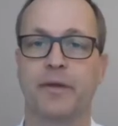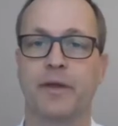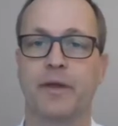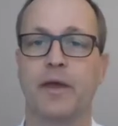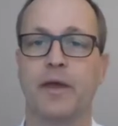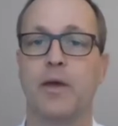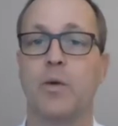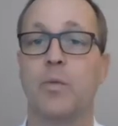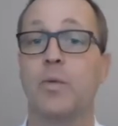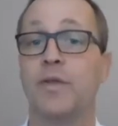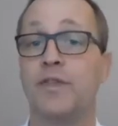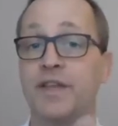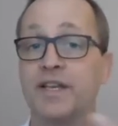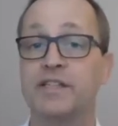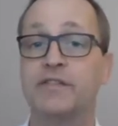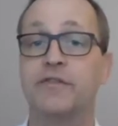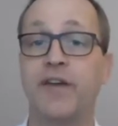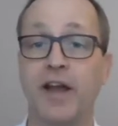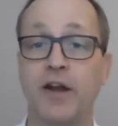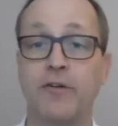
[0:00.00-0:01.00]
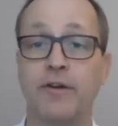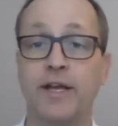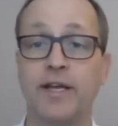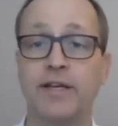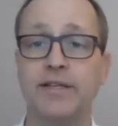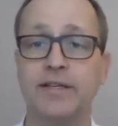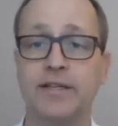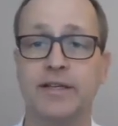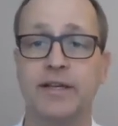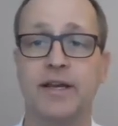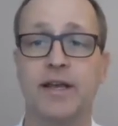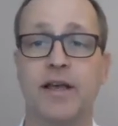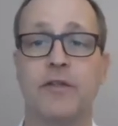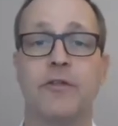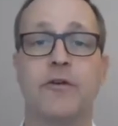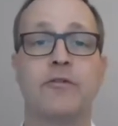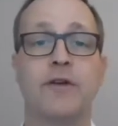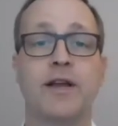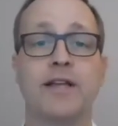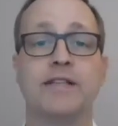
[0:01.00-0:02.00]
With this variant,
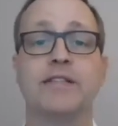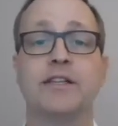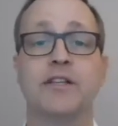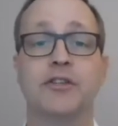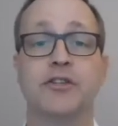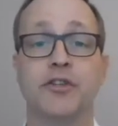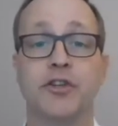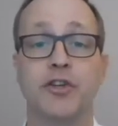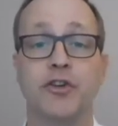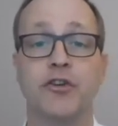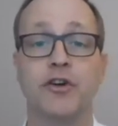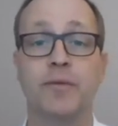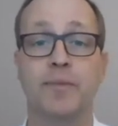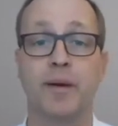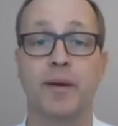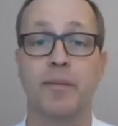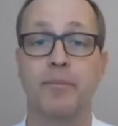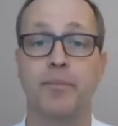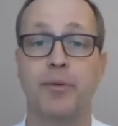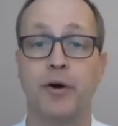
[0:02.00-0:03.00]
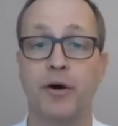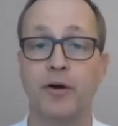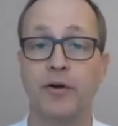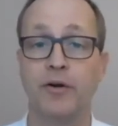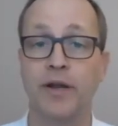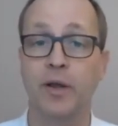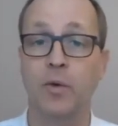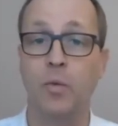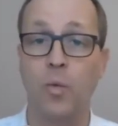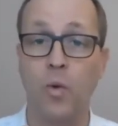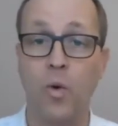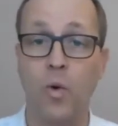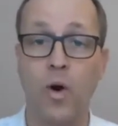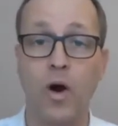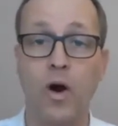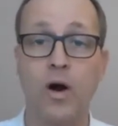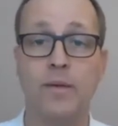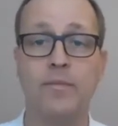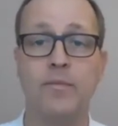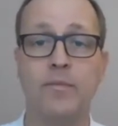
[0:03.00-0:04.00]
the resin is cured by pouring
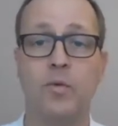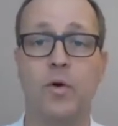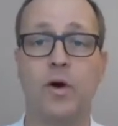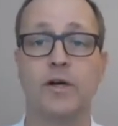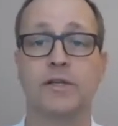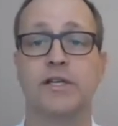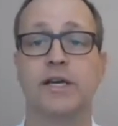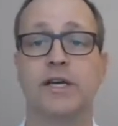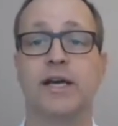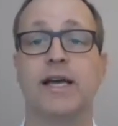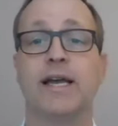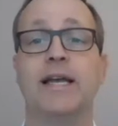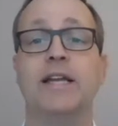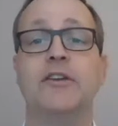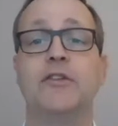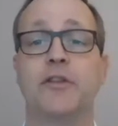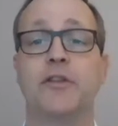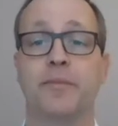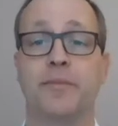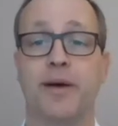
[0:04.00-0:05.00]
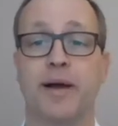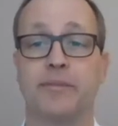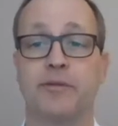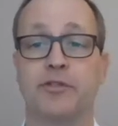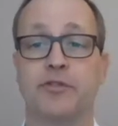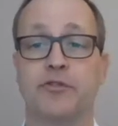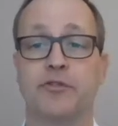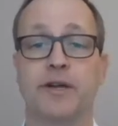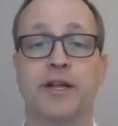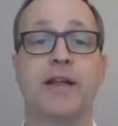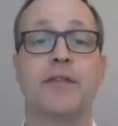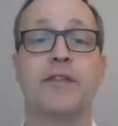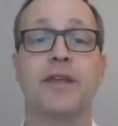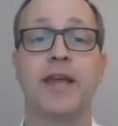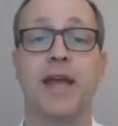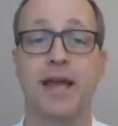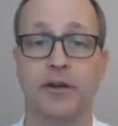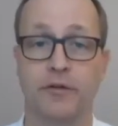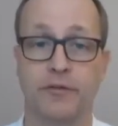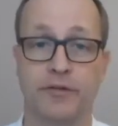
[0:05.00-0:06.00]
warm water into the pipe string at the
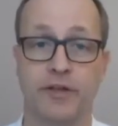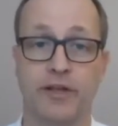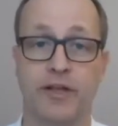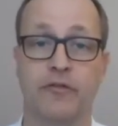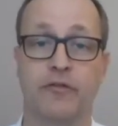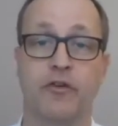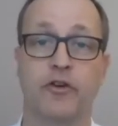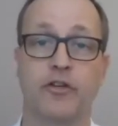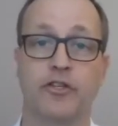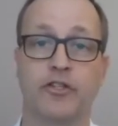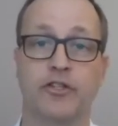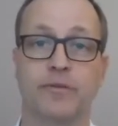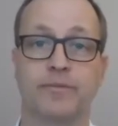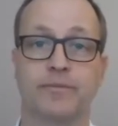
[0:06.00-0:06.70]
end of the inversion.